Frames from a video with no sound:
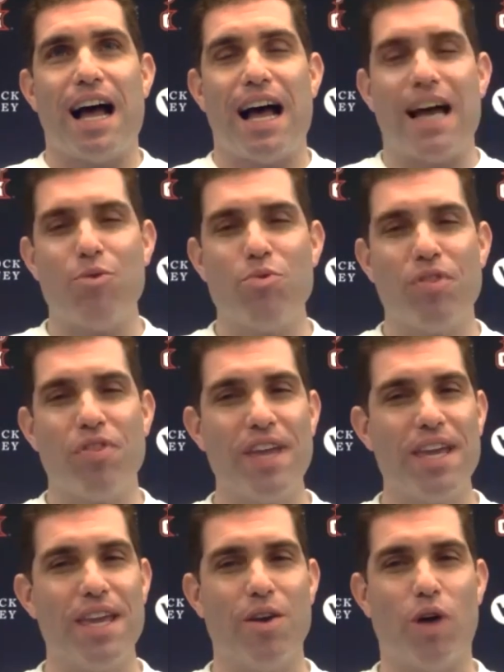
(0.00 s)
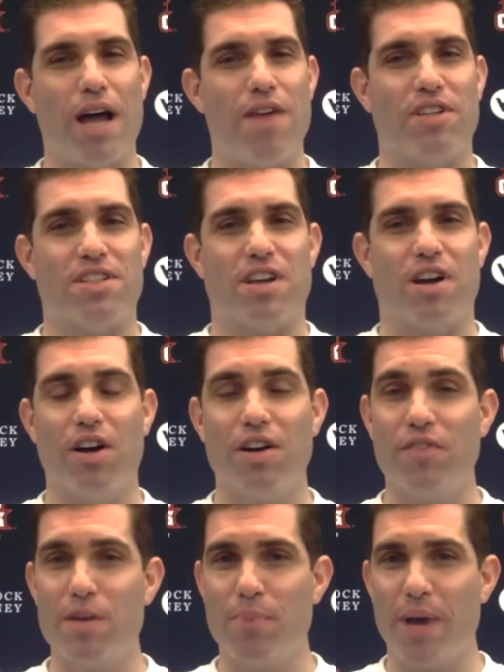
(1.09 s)
I don't think it'll have a ton
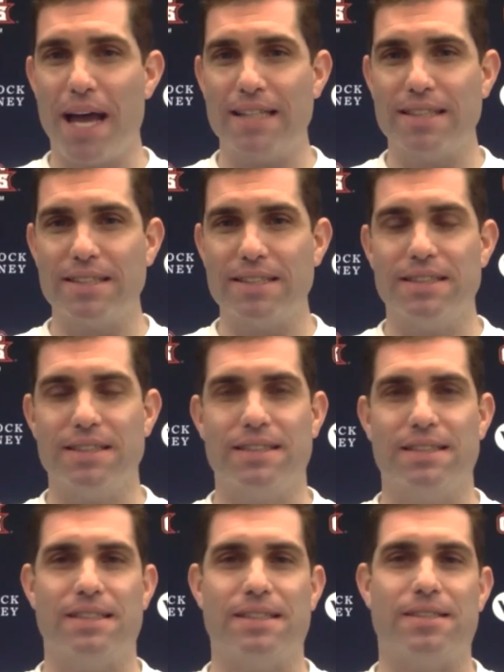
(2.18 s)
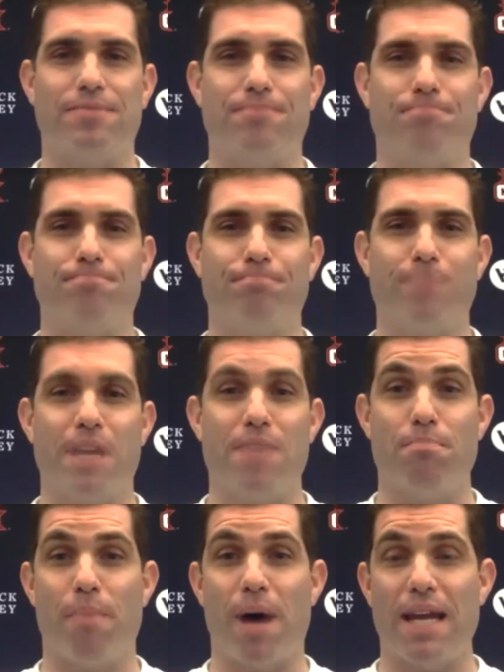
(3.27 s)
of impact. It
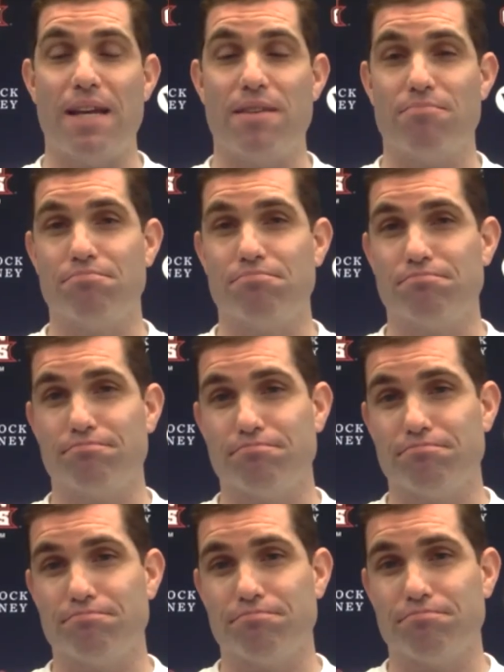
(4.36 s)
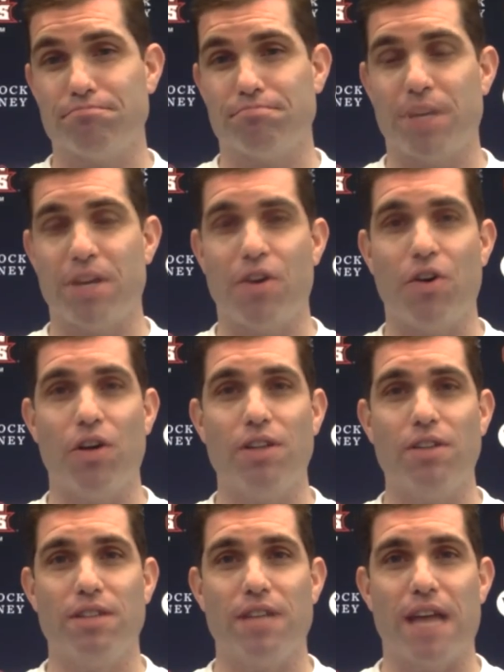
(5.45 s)
might be good
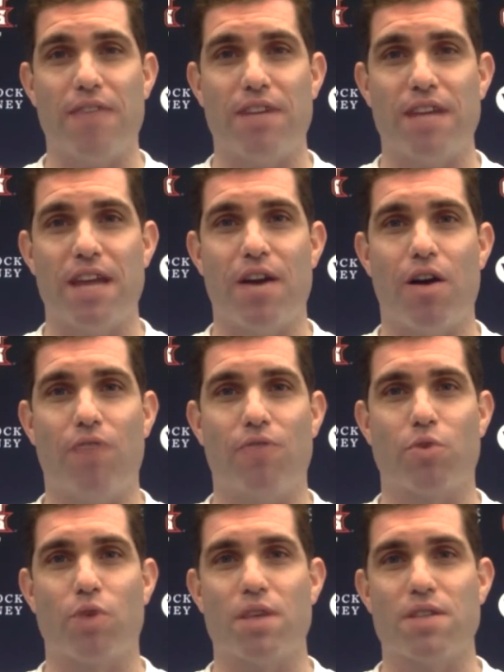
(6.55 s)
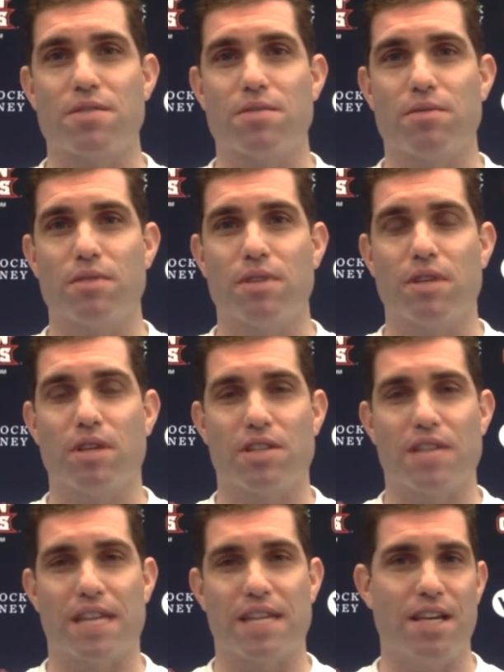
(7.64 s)
to have a day off to rest, because
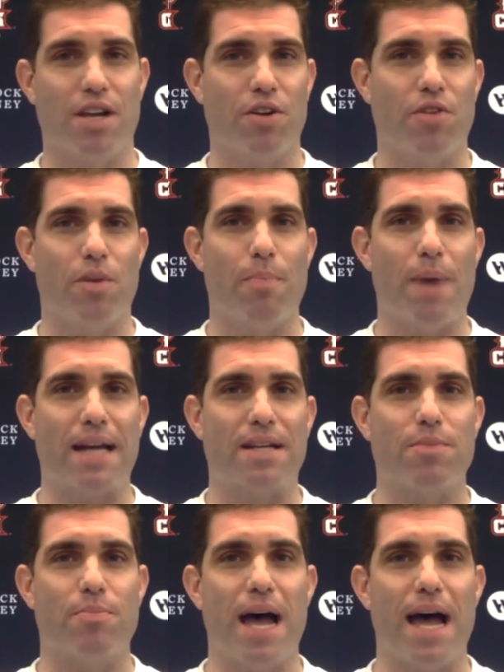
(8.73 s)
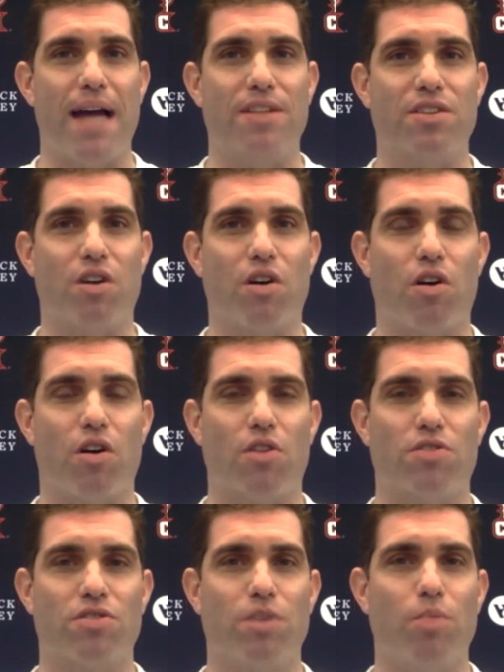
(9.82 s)
I can tell you the back-to-backs are
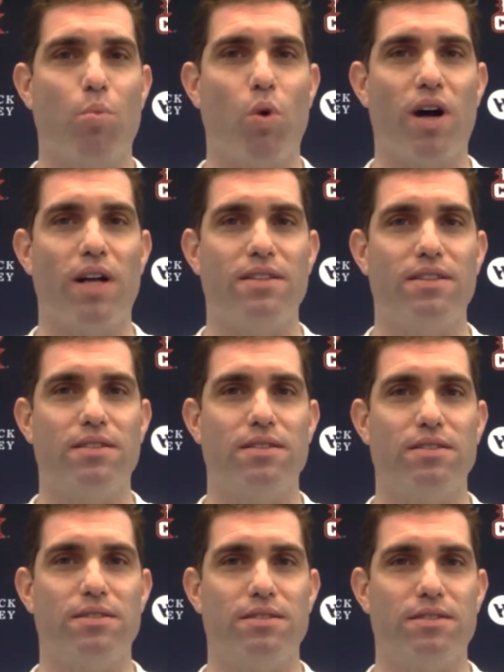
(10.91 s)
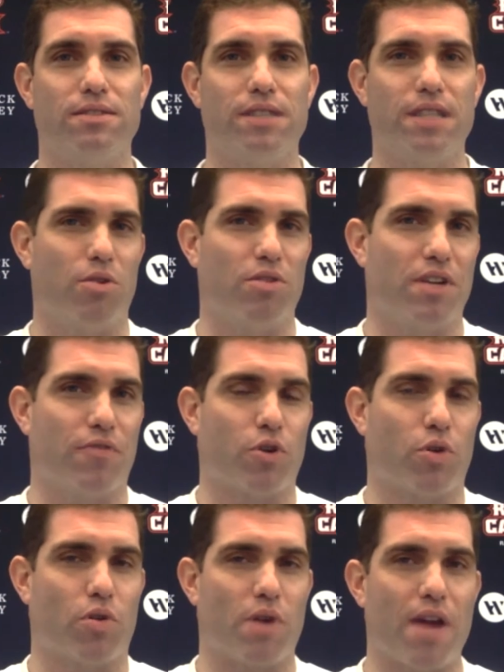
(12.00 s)
somewhat, you know,
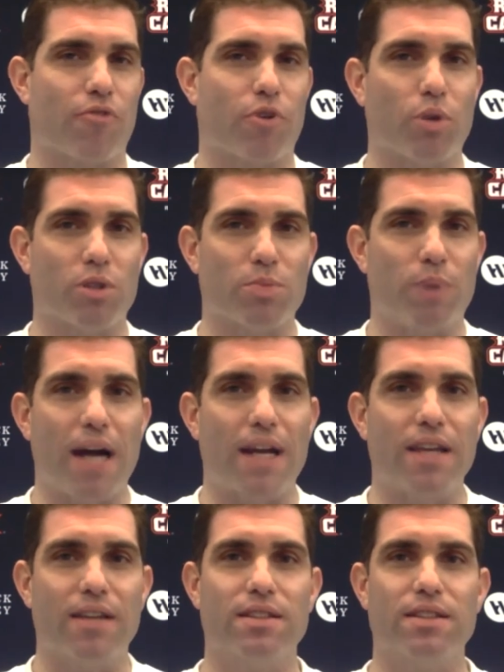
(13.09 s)
difficult on everyone's body.